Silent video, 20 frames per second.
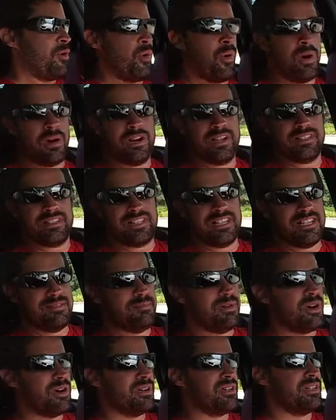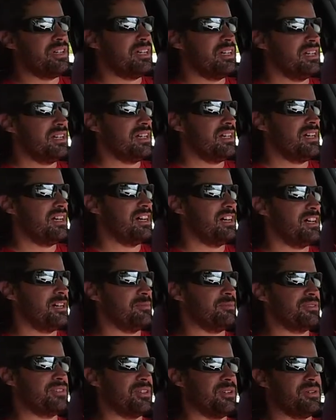quarantine mode,
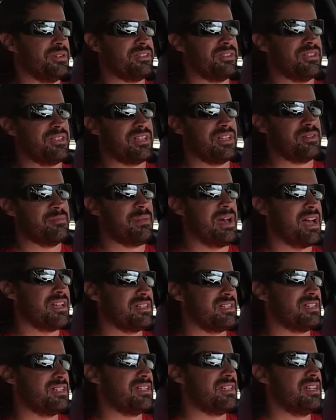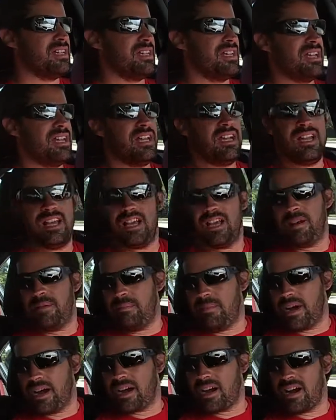so as you can
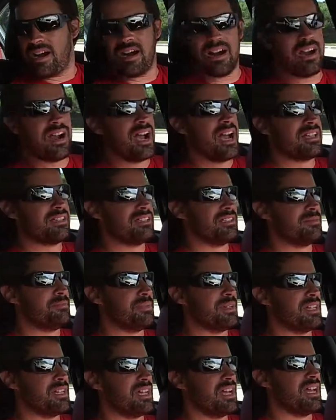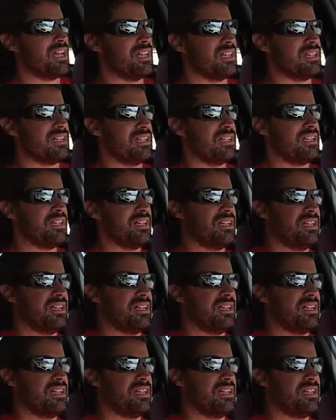imagine, my car hasn't been getting